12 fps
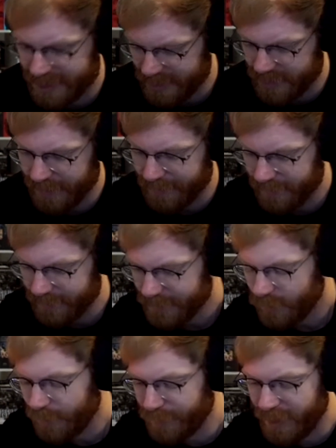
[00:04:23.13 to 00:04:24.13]
to them.
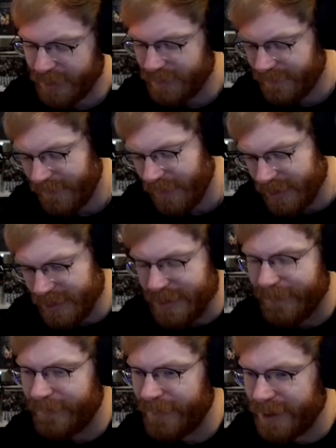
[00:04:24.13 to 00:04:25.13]
We pray to fucking some
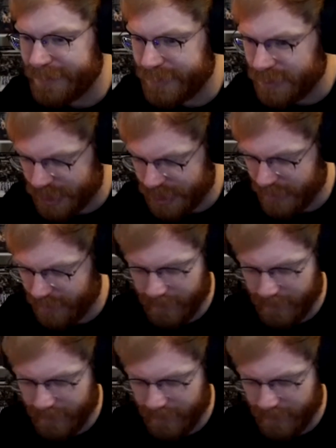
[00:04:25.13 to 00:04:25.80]
fake bullshit.